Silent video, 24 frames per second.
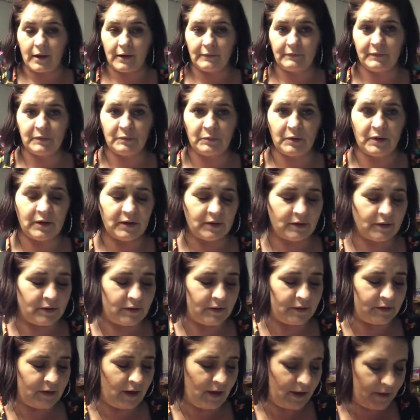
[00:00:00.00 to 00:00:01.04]
Hi
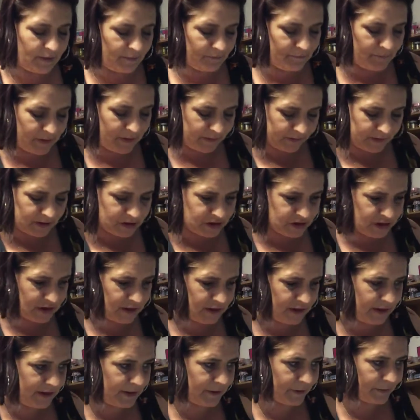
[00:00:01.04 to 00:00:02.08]
everyone, Mary
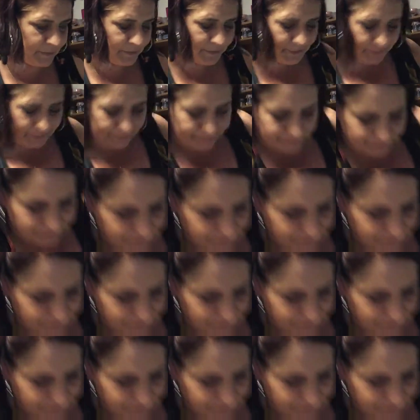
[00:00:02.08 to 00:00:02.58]
Jane here.